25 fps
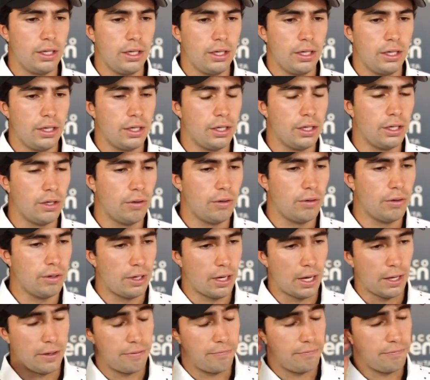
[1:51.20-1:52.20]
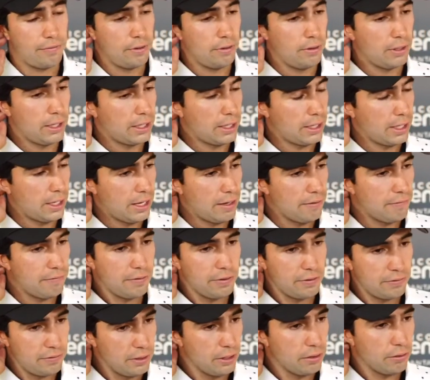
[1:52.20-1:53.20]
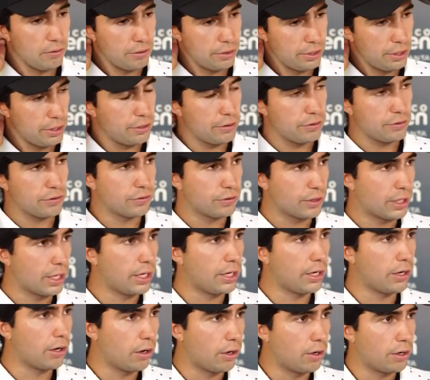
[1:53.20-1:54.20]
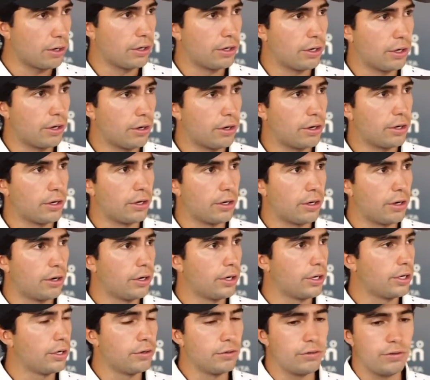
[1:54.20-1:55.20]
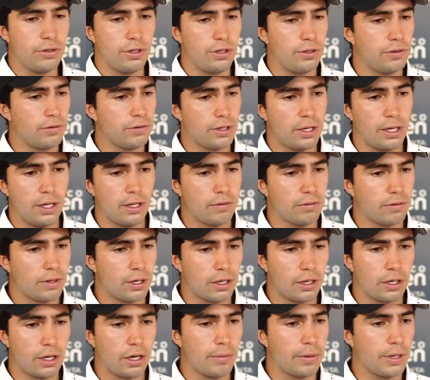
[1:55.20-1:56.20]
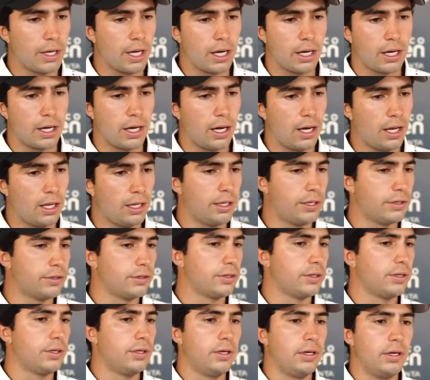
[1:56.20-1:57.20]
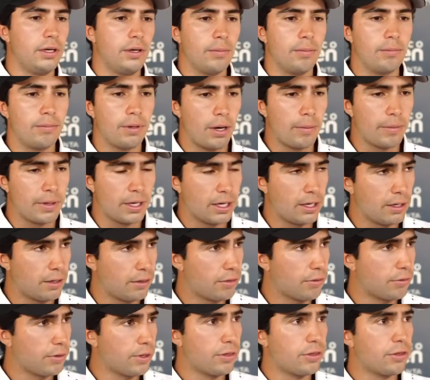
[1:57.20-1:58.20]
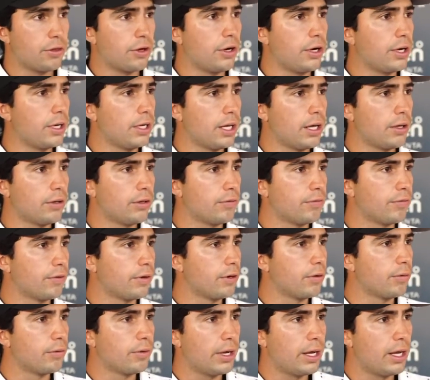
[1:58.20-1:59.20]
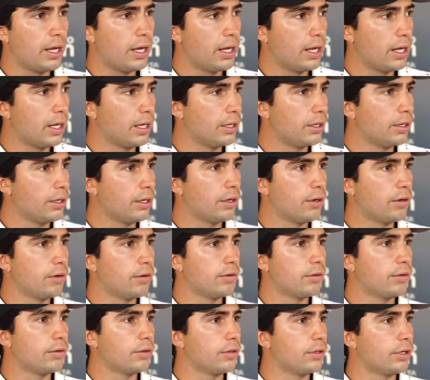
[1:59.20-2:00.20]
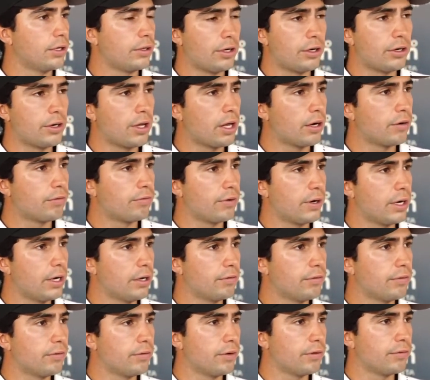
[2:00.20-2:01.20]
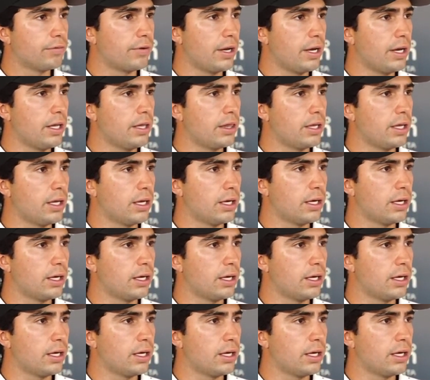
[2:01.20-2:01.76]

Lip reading: you know, I feel like every single year is just getting harder and harder and harder. You see these kids that are coming out of college bombing at 330 down the fairway, and you know, they're not afraid of anything.